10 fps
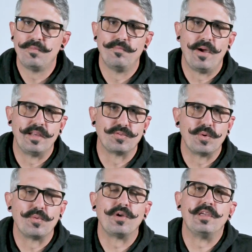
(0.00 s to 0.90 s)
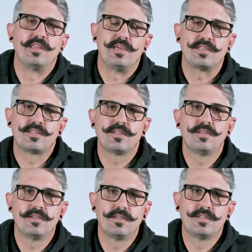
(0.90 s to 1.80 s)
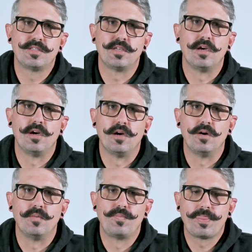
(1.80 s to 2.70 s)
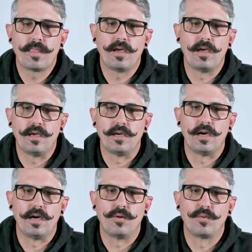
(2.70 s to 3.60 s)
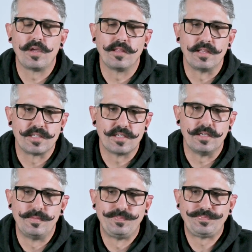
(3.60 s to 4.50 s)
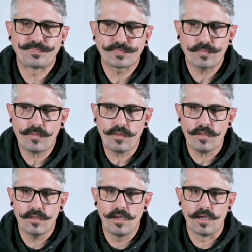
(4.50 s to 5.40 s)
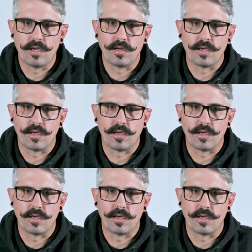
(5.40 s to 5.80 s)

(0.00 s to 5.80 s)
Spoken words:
Might as well re-enlist. So I re-enlisted, and